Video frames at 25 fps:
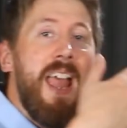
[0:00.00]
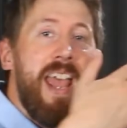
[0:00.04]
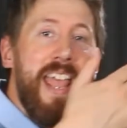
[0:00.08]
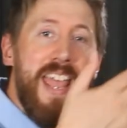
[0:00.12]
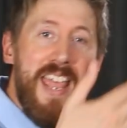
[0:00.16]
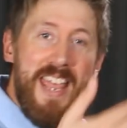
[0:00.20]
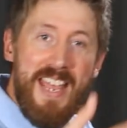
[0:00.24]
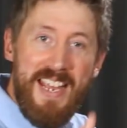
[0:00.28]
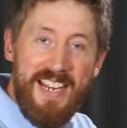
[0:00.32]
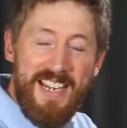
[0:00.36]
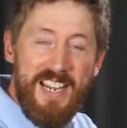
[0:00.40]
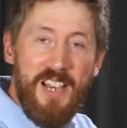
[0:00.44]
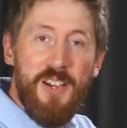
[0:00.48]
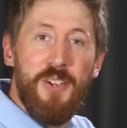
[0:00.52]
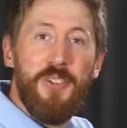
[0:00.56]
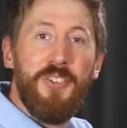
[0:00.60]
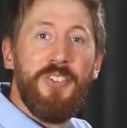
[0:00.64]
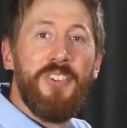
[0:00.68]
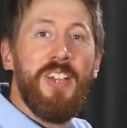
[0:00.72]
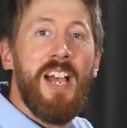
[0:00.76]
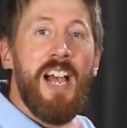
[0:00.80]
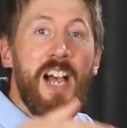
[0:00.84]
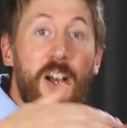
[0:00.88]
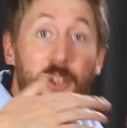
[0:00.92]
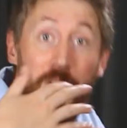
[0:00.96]
it goes
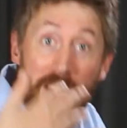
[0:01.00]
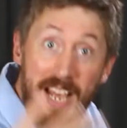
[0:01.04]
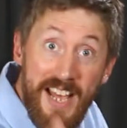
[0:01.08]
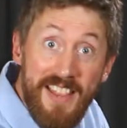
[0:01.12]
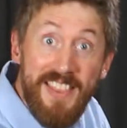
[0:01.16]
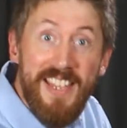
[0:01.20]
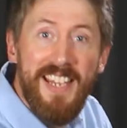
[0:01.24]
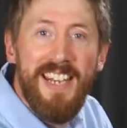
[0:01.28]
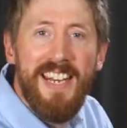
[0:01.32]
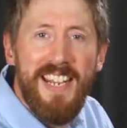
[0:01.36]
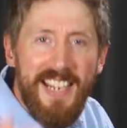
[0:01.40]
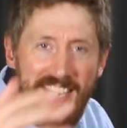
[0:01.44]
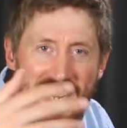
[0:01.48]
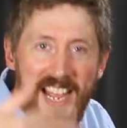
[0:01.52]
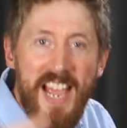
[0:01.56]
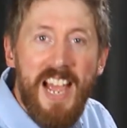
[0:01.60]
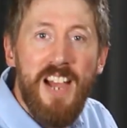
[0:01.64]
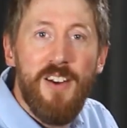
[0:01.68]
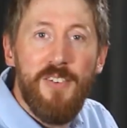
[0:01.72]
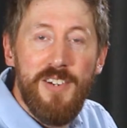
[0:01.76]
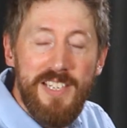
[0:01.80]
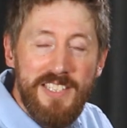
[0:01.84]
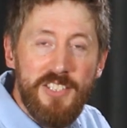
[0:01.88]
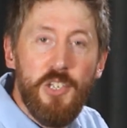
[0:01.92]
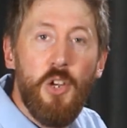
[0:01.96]
down and then it
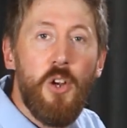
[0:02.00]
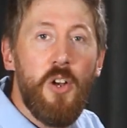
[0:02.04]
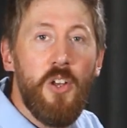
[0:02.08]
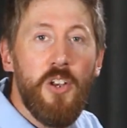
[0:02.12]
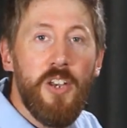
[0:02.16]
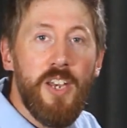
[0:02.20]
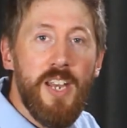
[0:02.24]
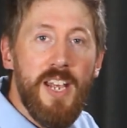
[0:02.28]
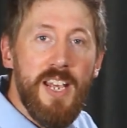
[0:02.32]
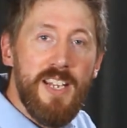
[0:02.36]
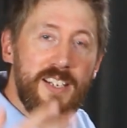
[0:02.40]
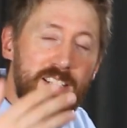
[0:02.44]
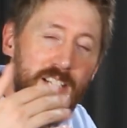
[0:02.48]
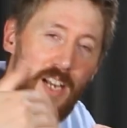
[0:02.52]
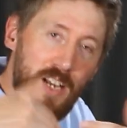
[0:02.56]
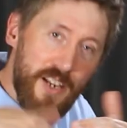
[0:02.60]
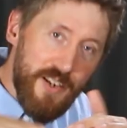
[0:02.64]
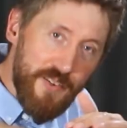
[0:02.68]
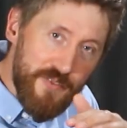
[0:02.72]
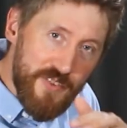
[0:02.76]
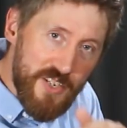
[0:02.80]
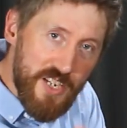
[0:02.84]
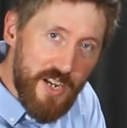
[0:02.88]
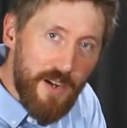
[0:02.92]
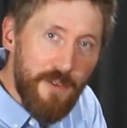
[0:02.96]
carries on, kind
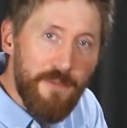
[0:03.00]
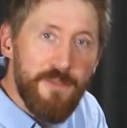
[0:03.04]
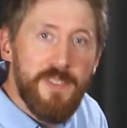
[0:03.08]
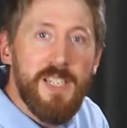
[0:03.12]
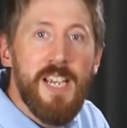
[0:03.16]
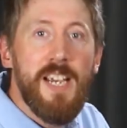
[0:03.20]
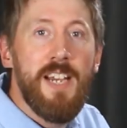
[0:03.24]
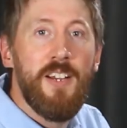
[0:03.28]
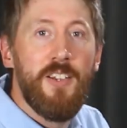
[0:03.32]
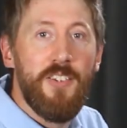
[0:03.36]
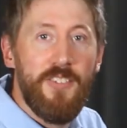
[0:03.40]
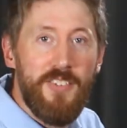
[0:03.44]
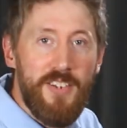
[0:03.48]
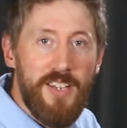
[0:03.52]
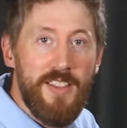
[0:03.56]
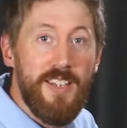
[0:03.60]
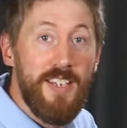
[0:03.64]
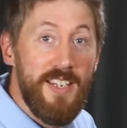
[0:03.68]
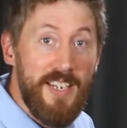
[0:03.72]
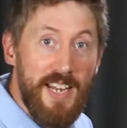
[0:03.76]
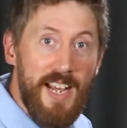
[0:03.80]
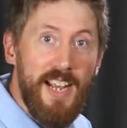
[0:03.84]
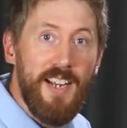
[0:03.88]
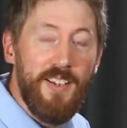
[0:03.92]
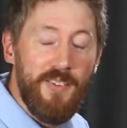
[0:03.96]
of dovetails to the
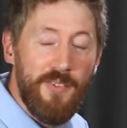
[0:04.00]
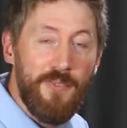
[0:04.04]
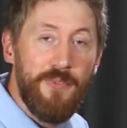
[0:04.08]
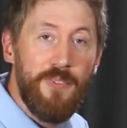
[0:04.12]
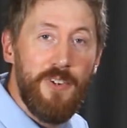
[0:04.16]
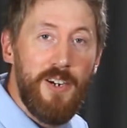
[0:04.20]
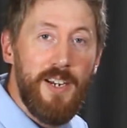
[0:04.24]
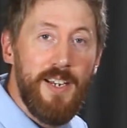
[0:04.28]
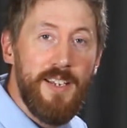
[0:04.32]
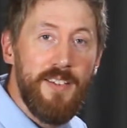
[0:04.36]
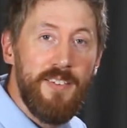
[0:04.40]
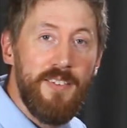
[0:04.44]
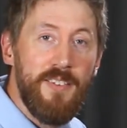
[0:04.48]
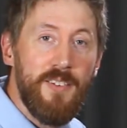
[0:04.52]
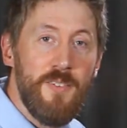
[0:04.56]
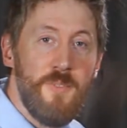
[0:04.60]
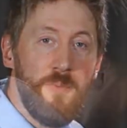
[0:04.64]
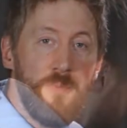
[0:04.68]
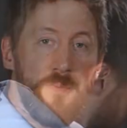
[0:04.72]
next phrase.